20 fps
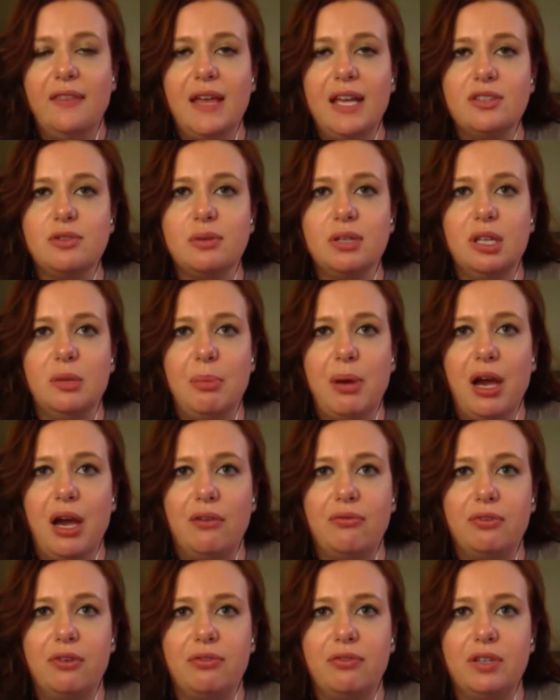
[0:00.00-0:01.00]
that's really
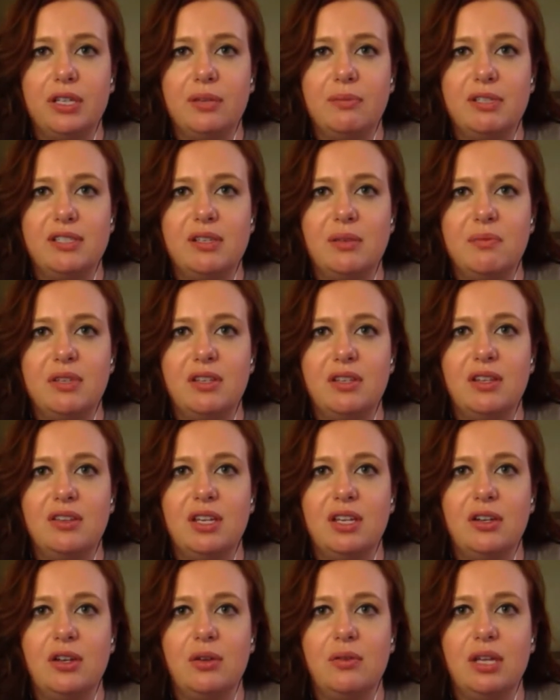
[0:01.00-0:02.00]
powerful for them it's something
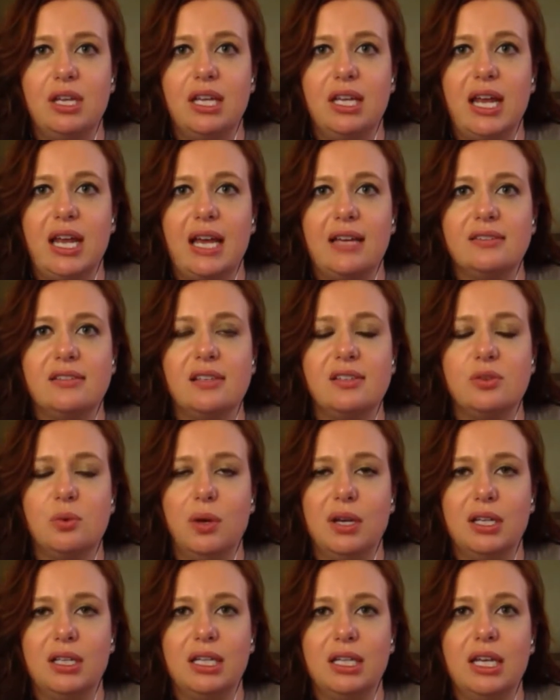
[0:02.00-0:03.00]
that they know they can access
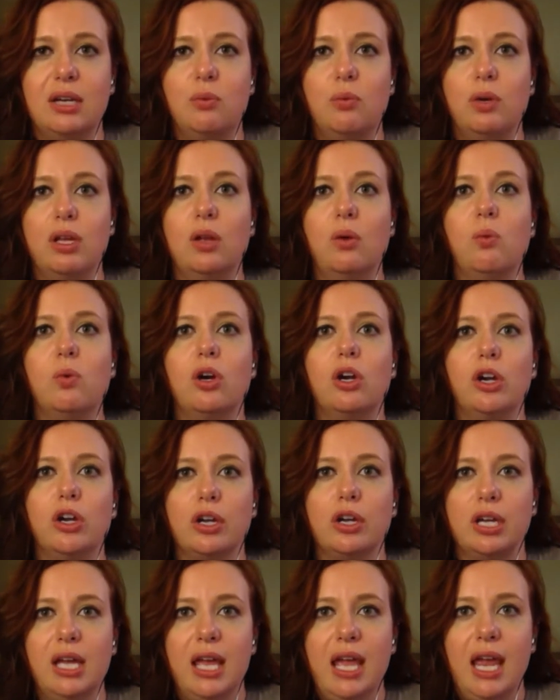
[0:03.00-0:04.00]
quickly it will
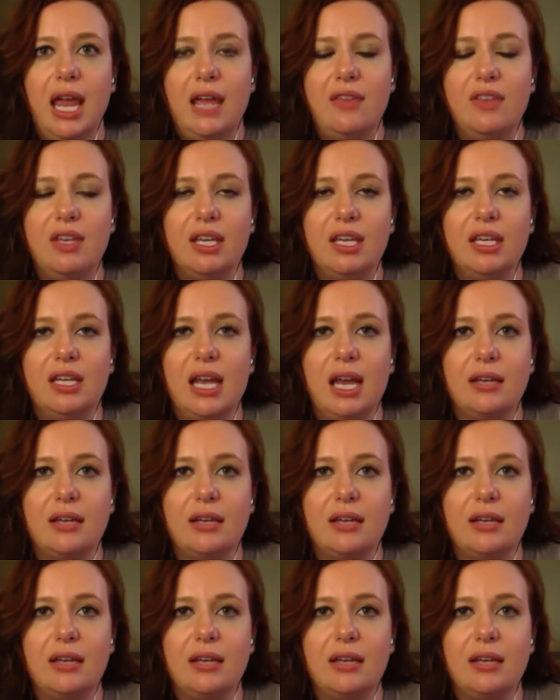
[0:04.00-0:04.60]
work and they can